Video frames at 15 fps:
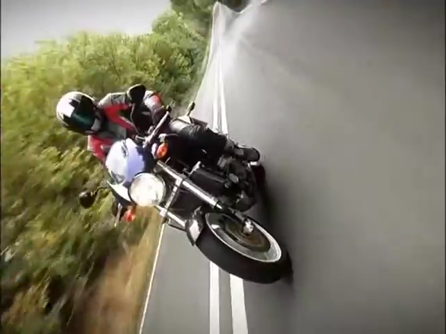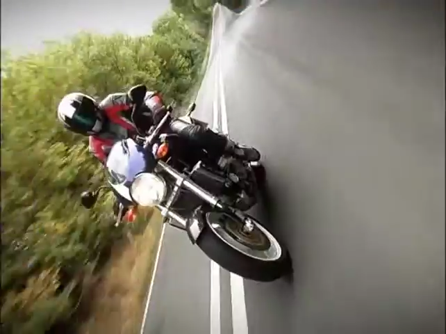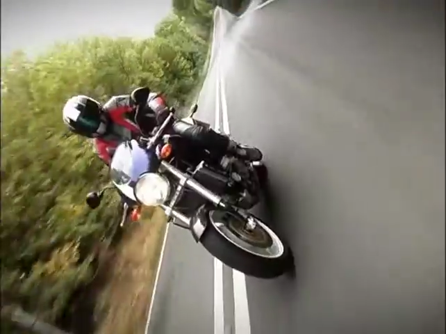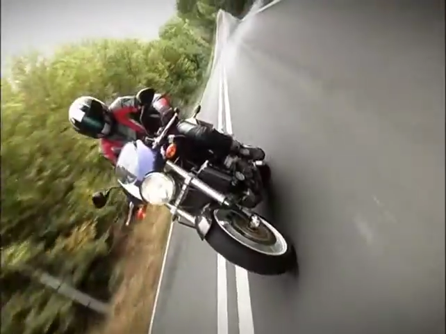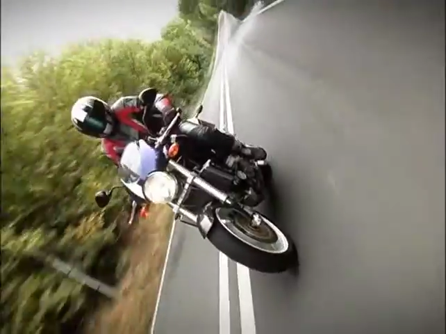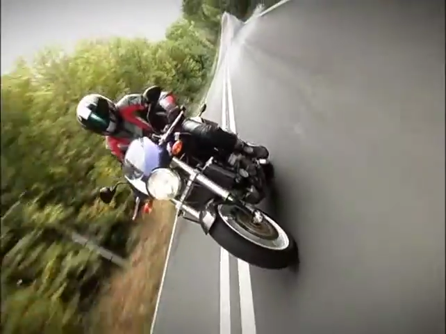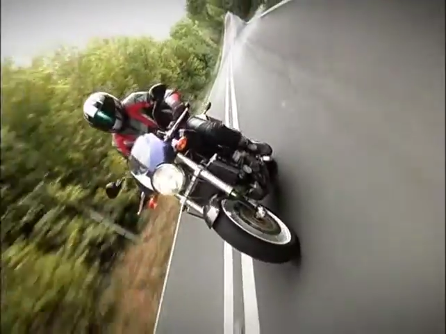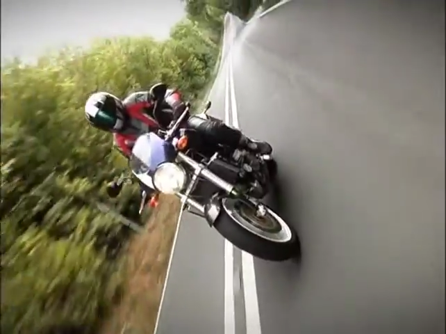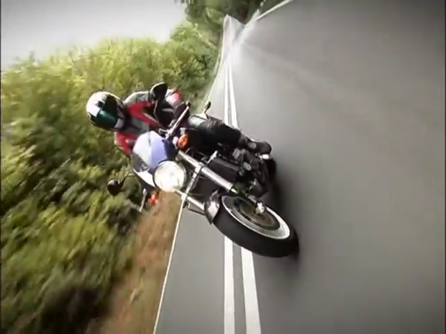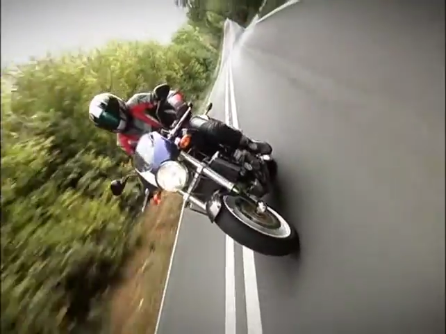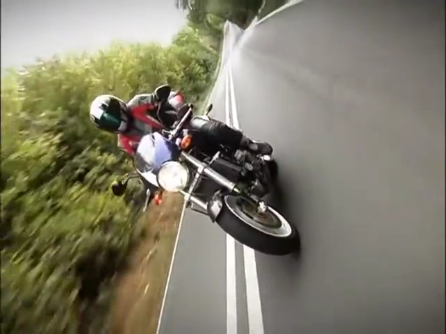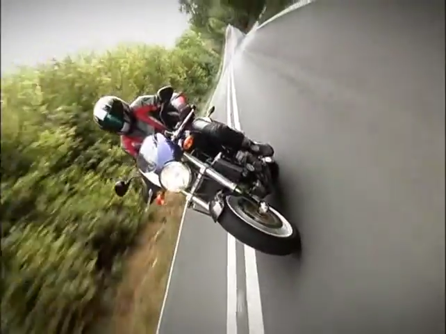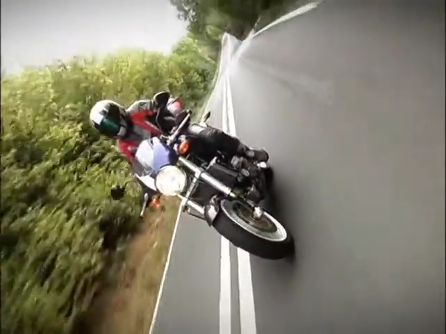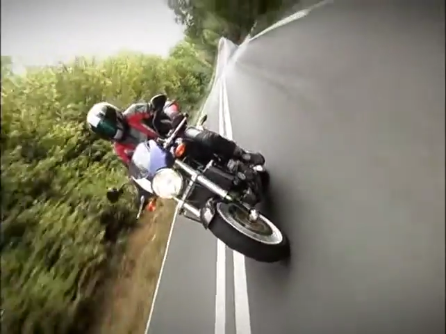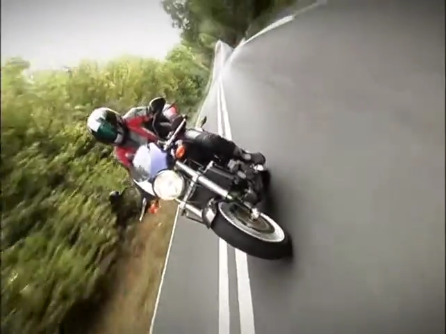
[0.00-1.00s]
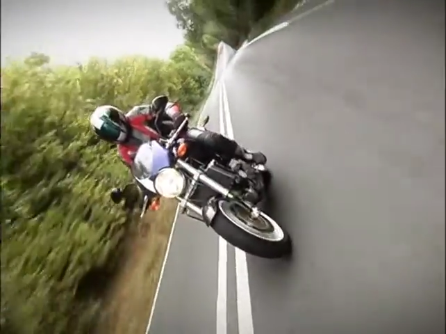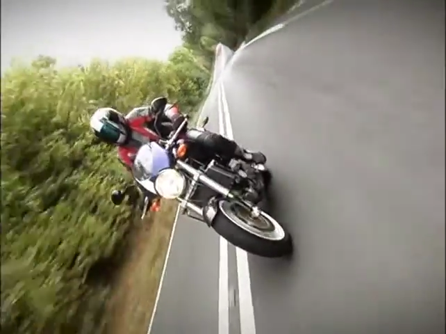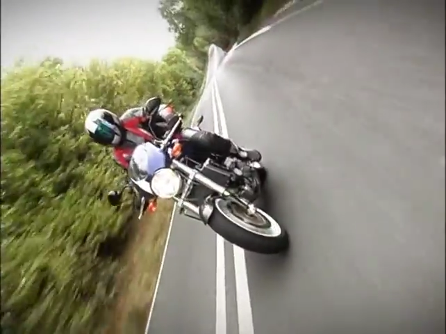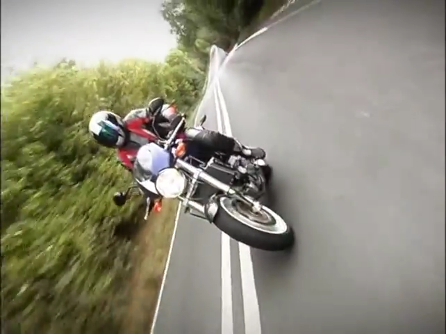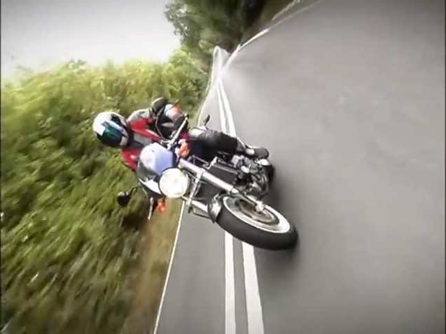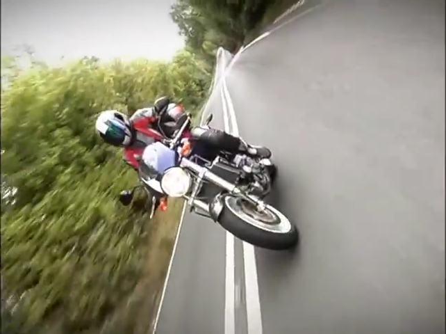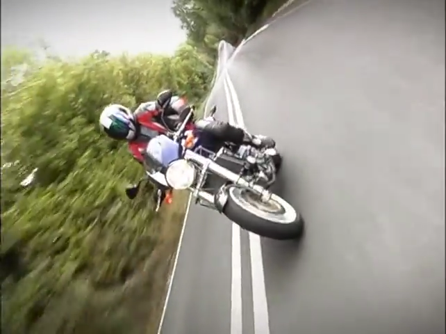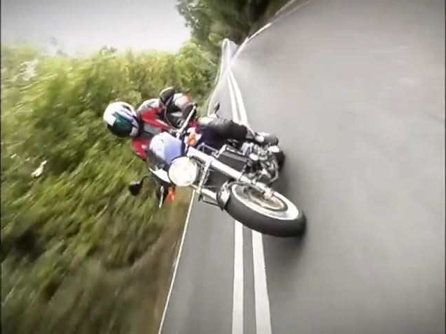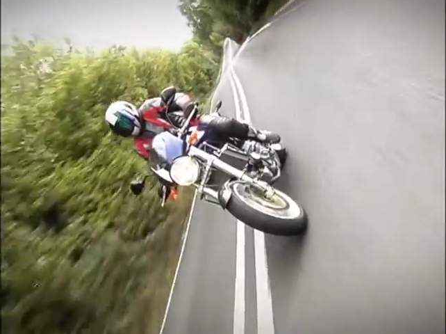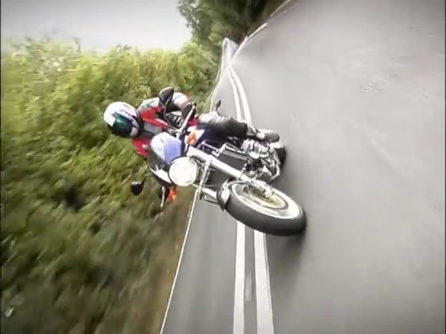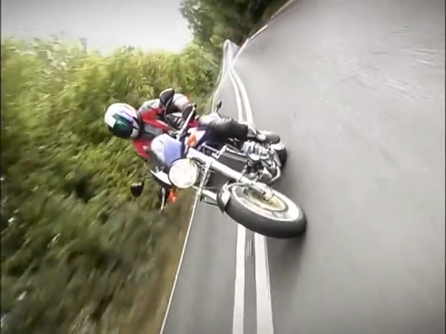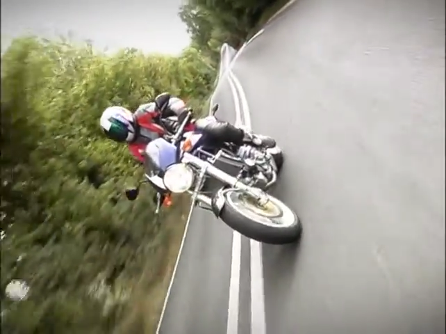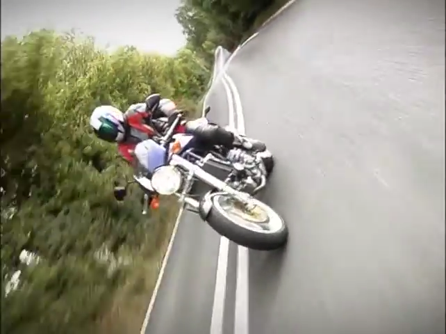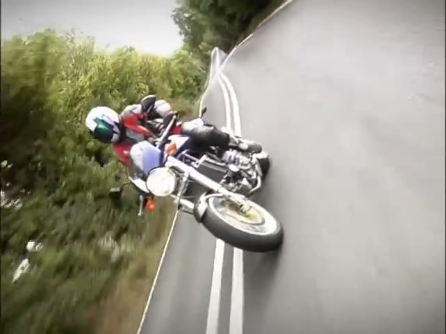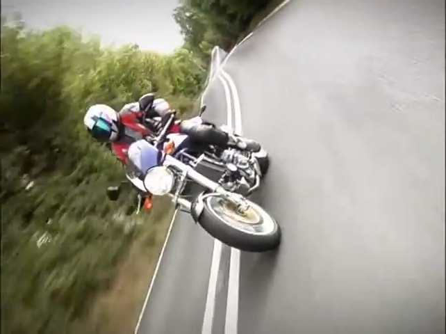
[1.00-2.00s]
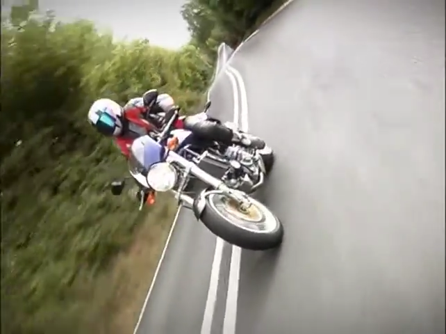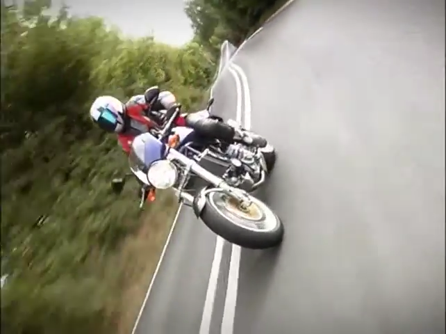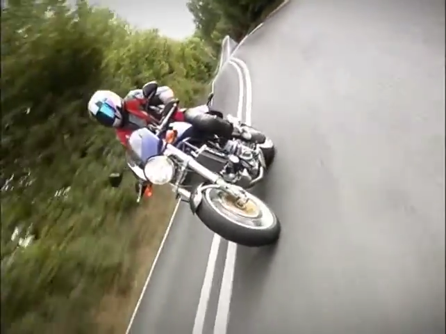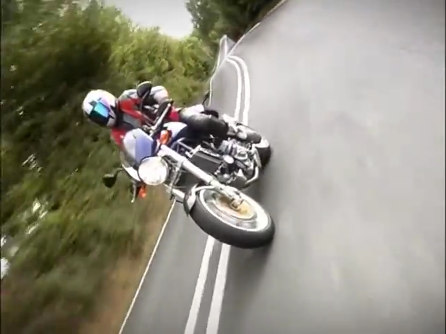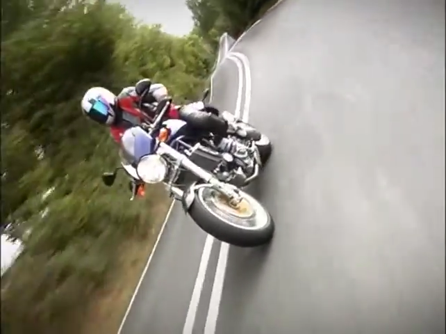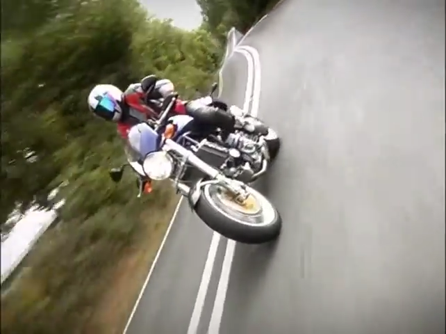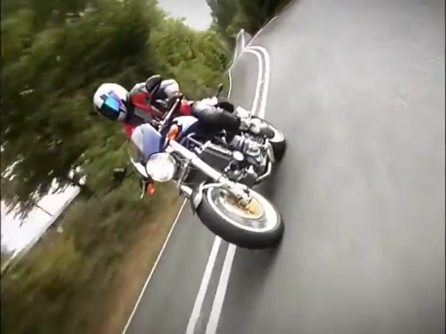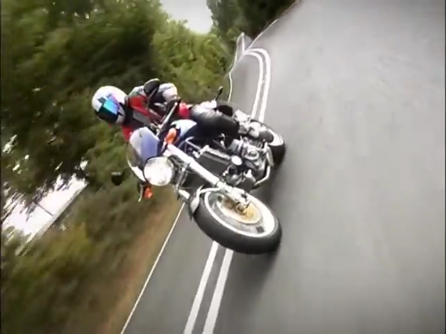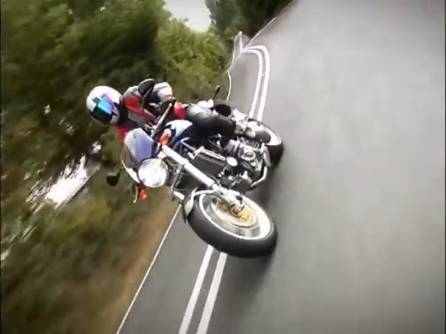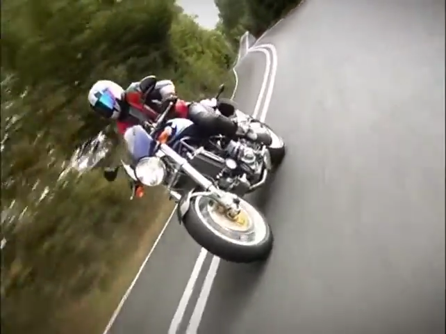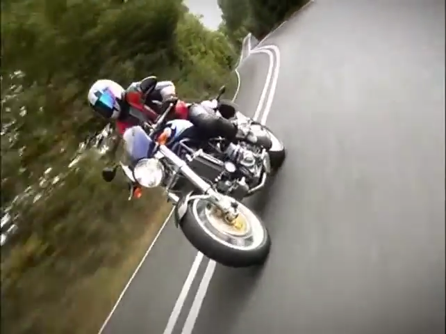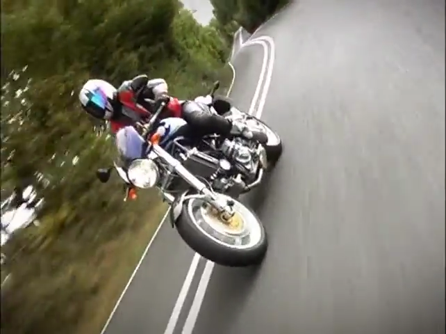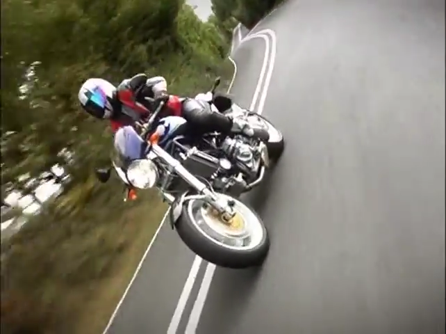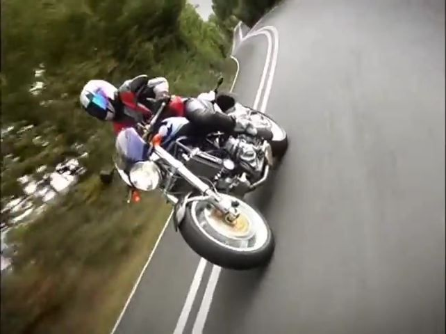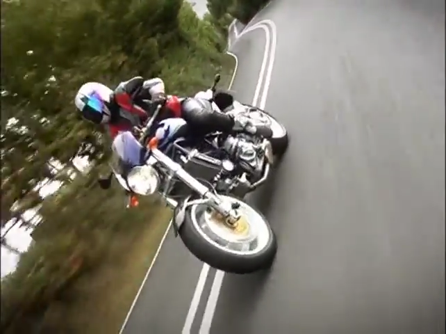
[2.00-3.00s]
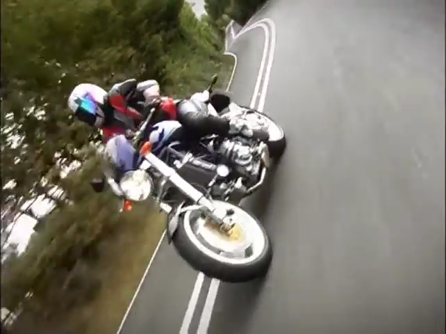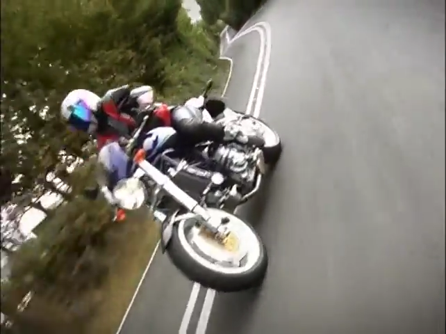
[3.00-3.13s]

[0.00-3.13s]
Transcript: [unreadable: no face in view]